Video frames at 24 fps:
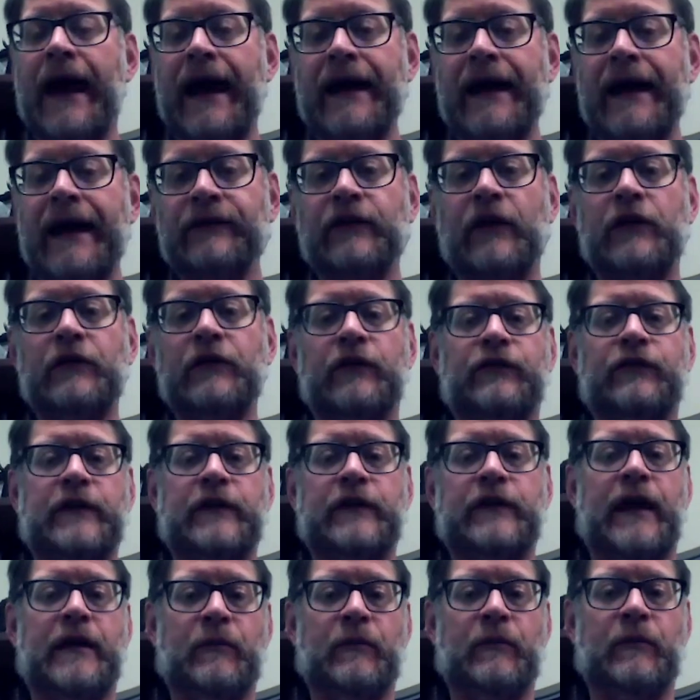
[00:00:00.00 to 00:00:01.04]
that is
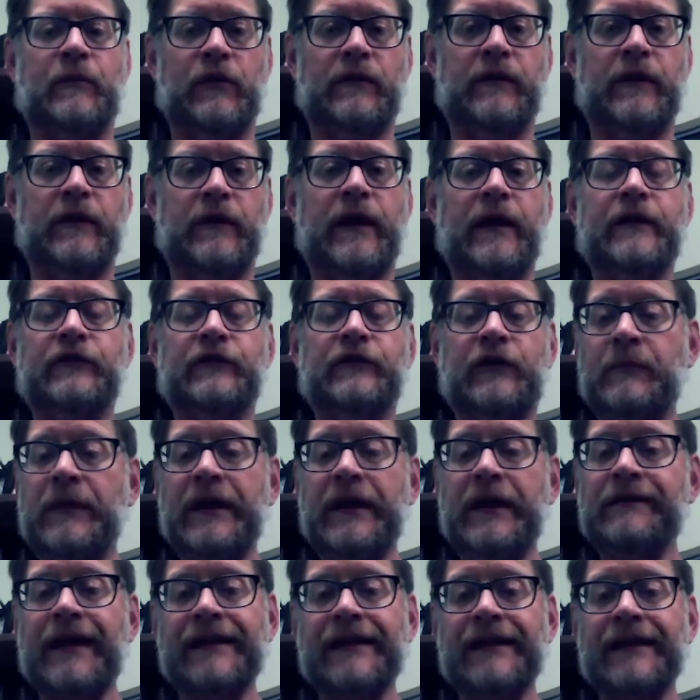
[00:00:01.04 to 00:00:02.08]
understandable. To
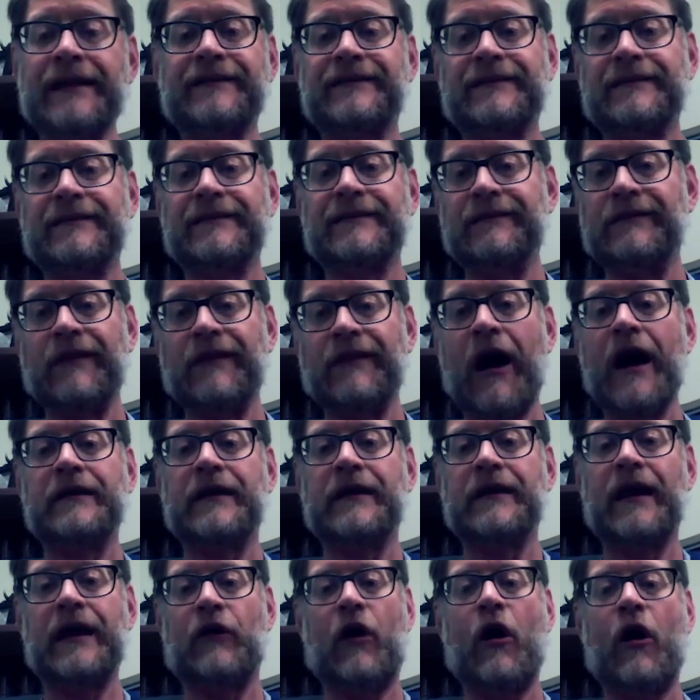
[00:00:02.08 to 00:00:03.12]
me, that's
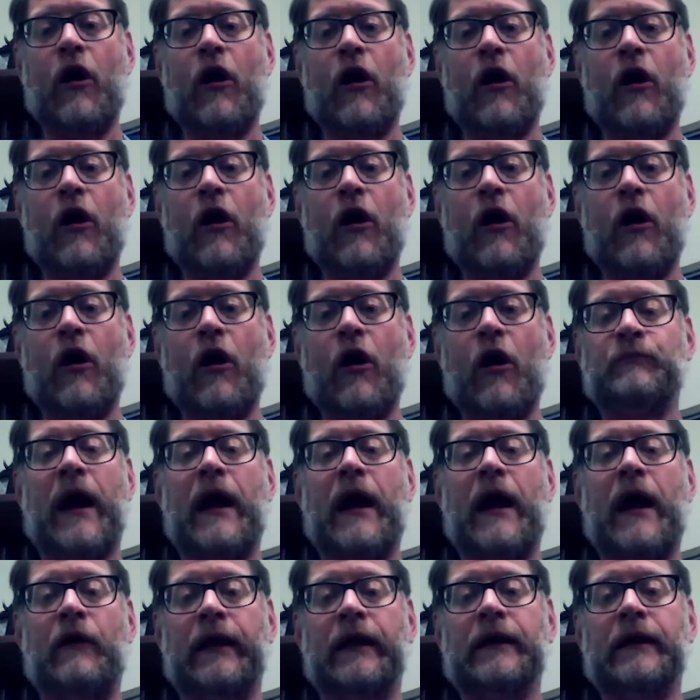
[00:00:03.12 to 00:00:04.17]
not at all
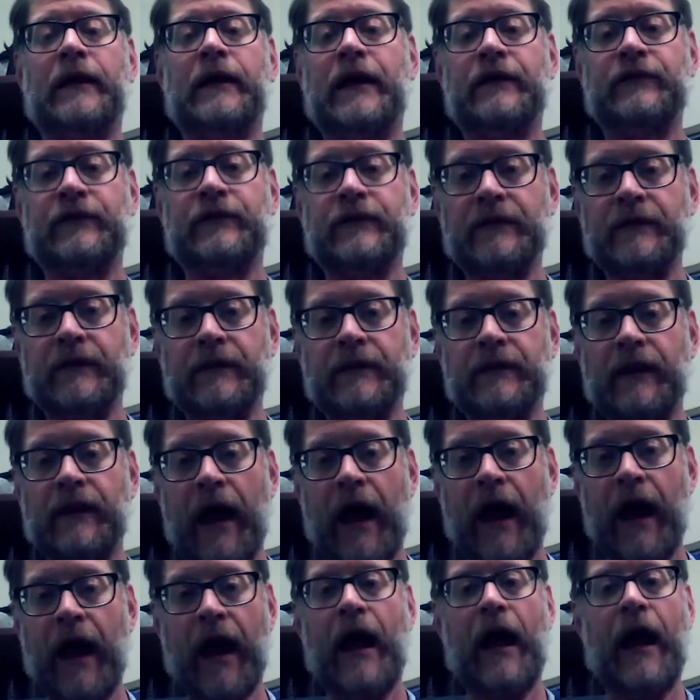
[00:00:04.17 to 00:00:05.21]
inspiring because
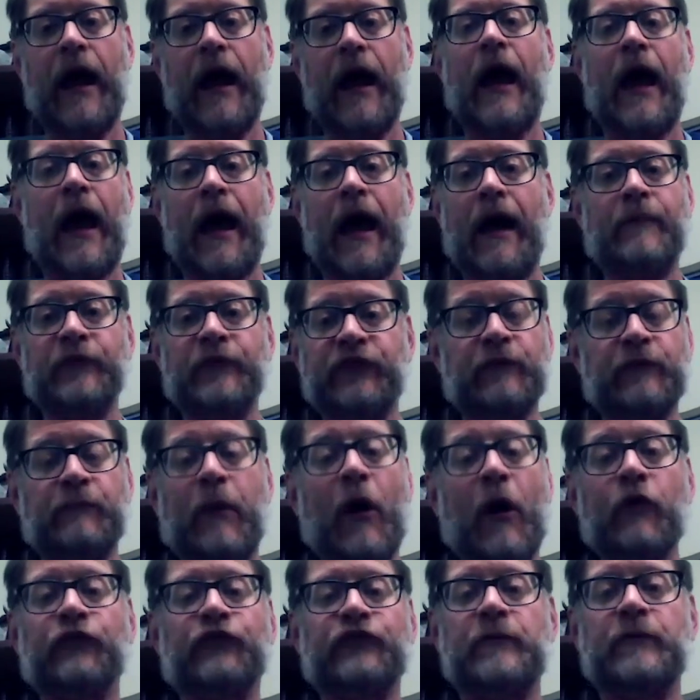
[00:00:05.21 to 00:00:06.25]
I'm
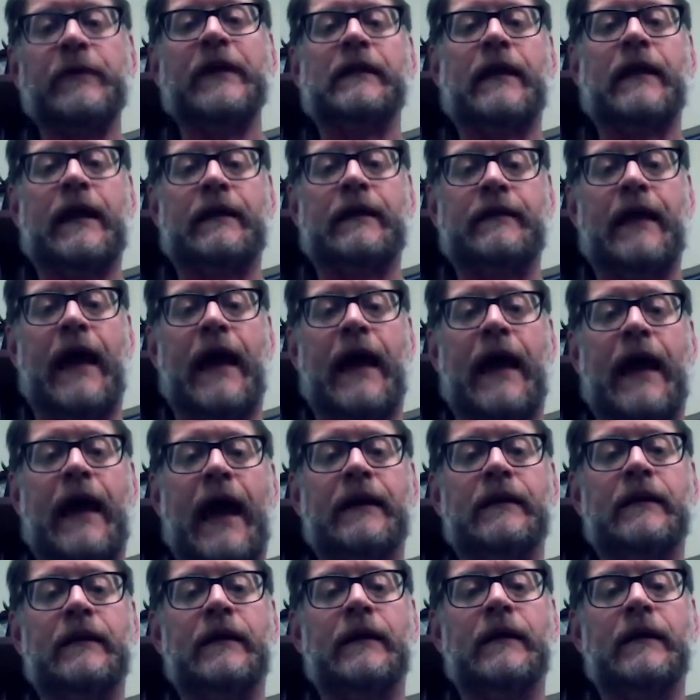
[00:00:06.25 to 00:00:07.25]
supposed to be like that.